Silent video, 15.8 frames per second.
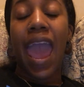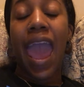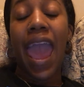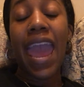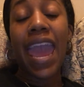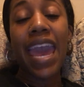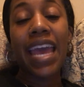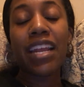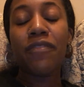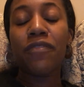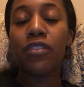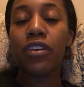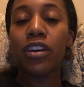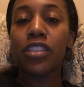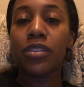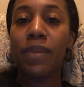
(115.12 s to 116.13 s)
And if
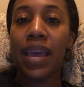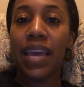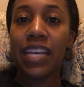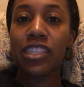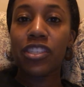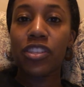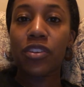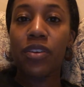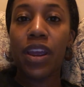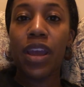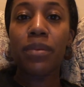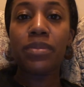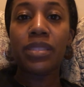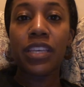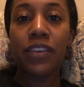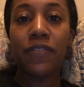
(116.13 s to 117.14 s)
you go to my
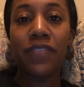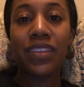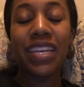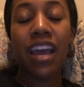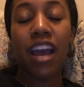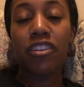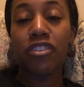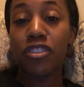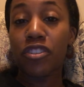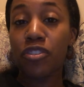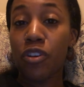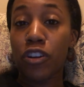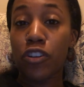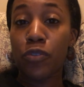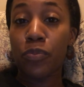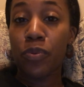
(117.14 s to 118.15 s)
Instagram, Tiffani
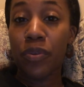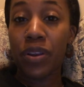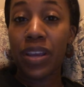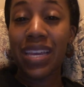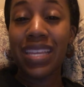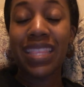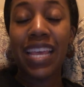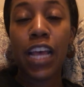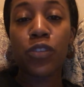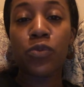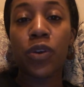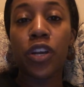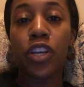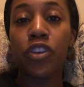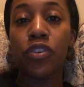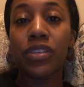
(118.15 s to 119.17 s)
underscore Dupree, that's
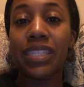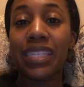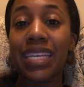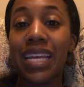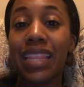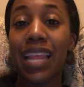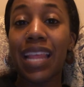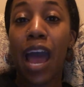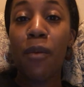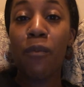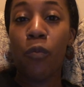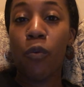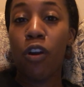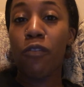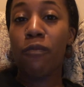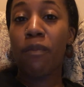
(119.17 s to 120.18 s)
where you'll see a lot
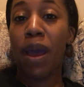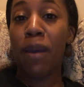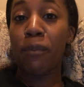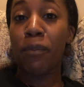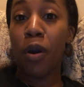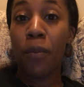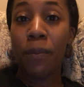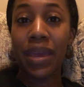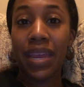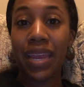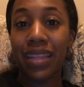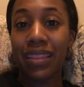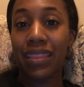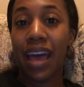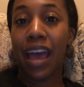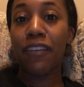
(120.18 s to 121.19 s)
more of my moment
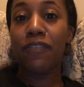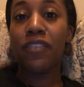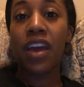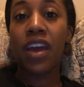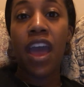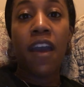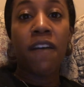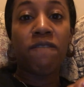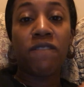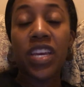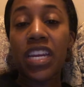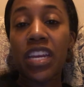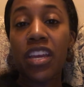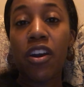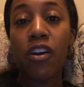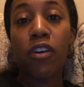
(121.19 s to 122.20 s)
in life
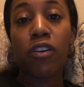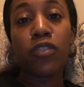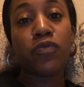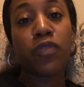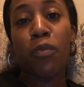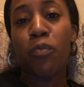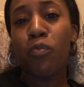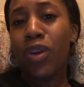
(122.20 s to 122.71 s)
videos from